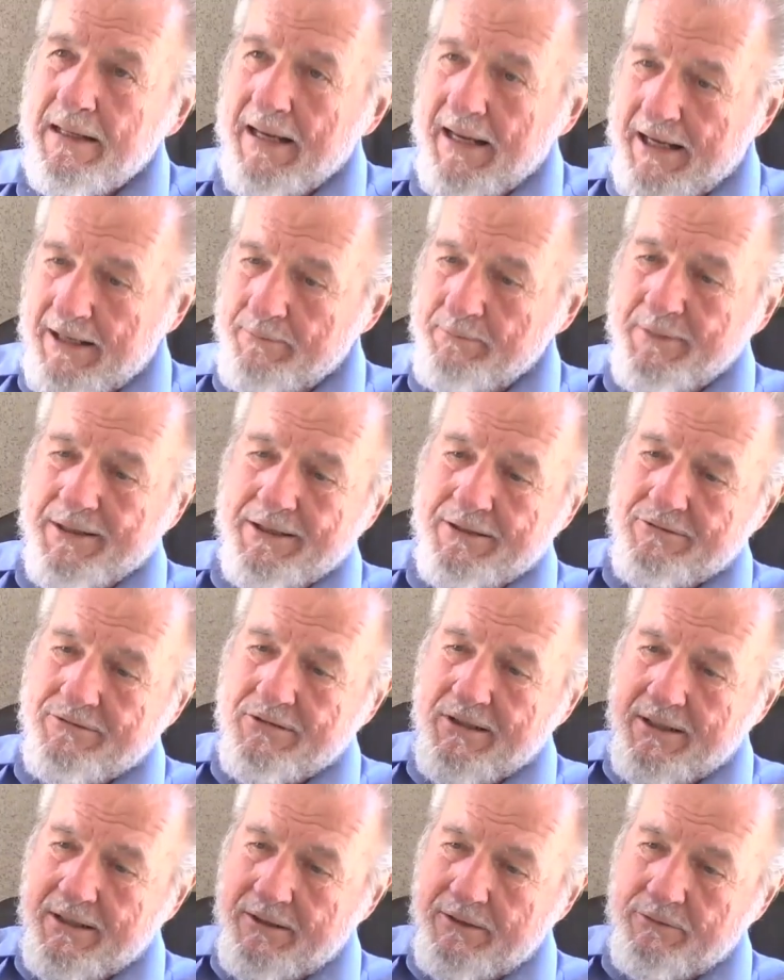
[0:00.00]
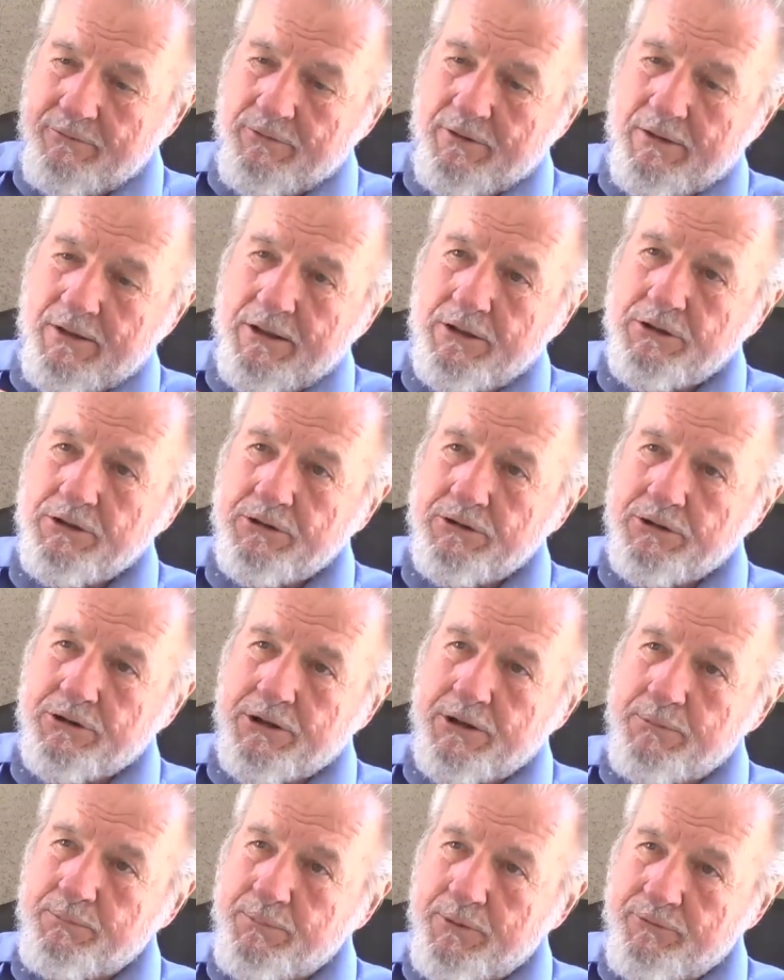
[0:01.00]
and maintain a
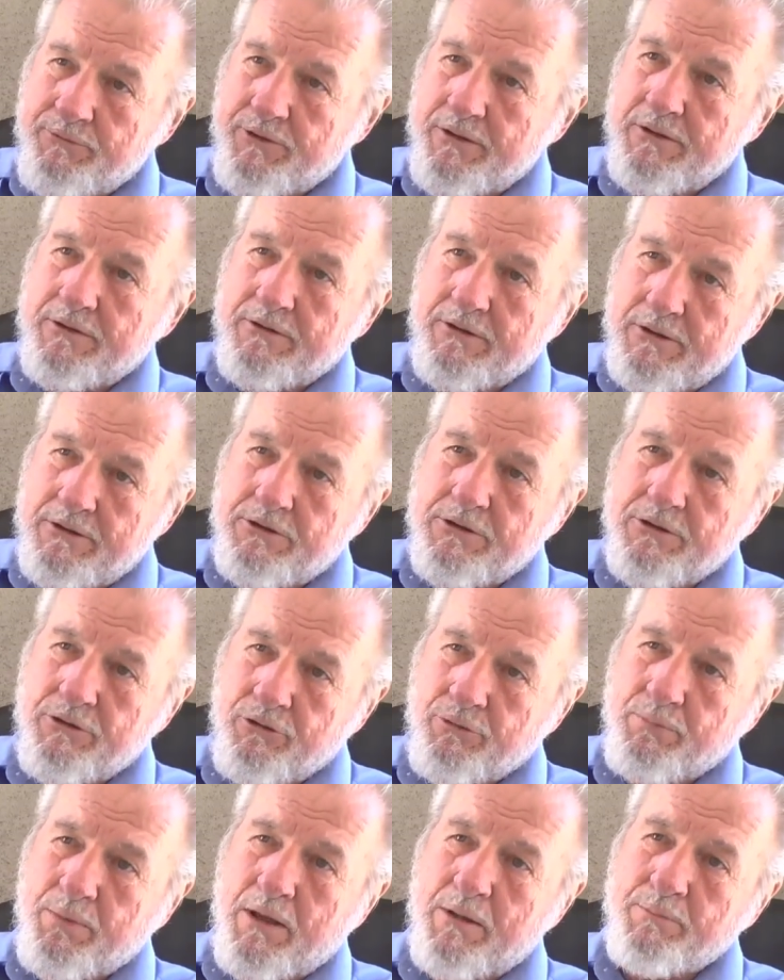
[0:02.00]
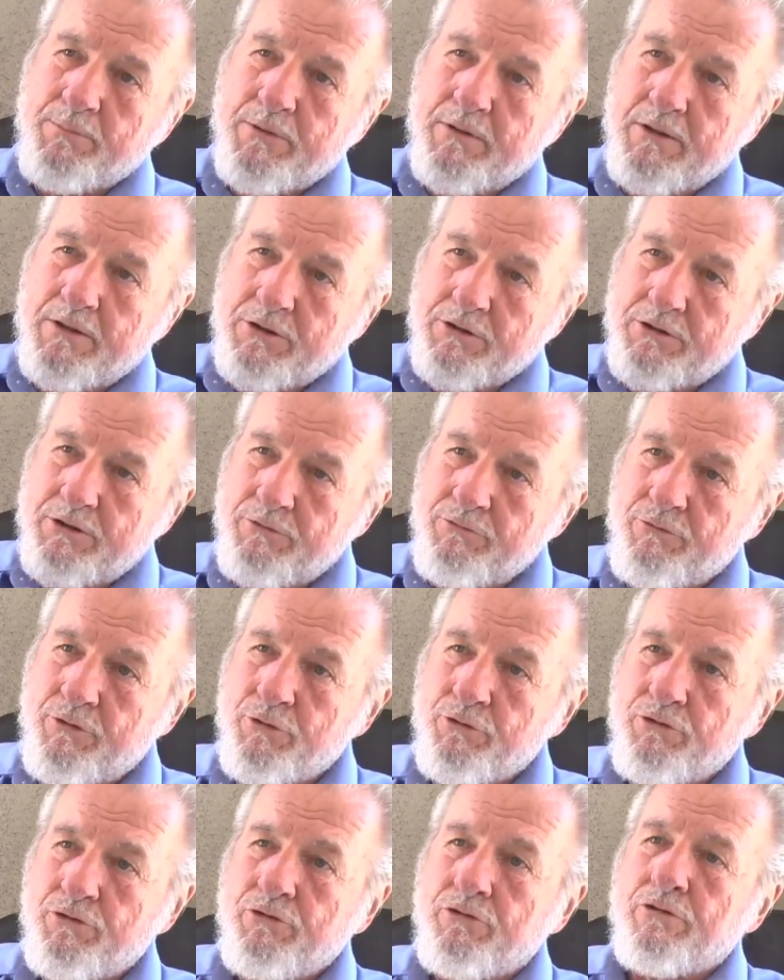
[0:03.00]
relationship of the indigenous population
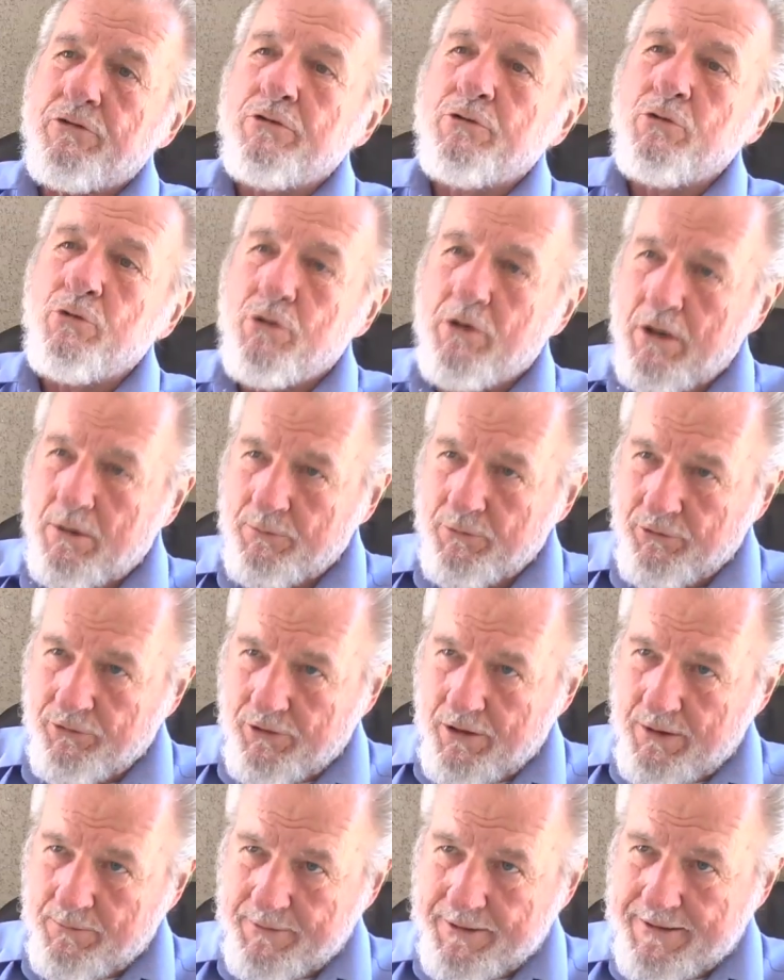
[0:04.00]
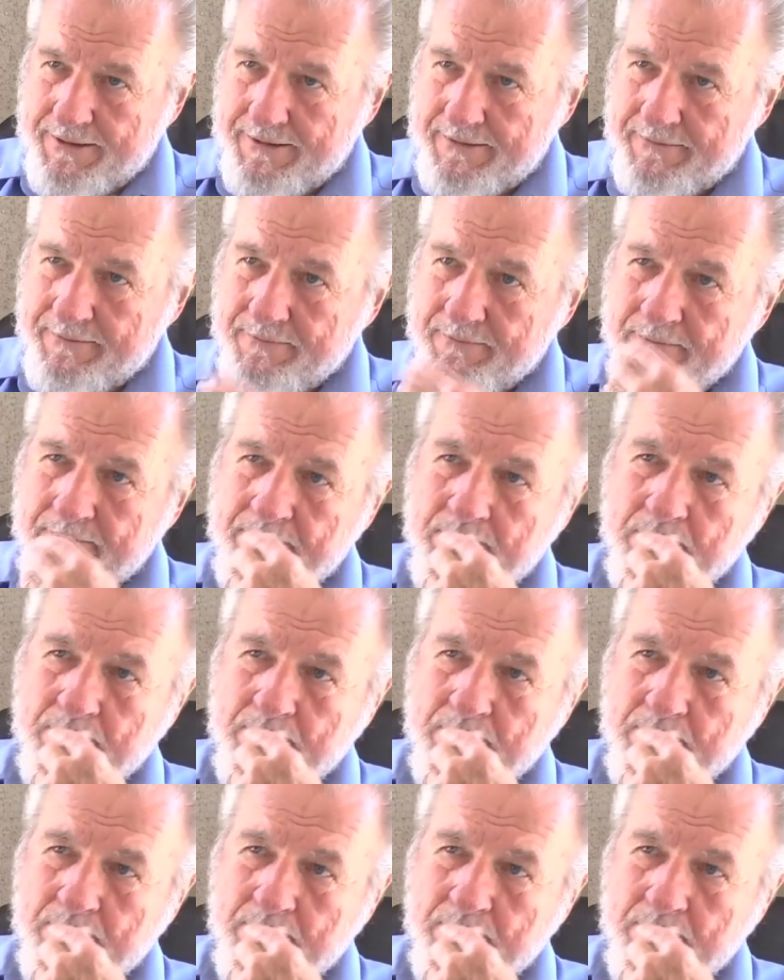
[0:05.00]
versus the newcomers coming in.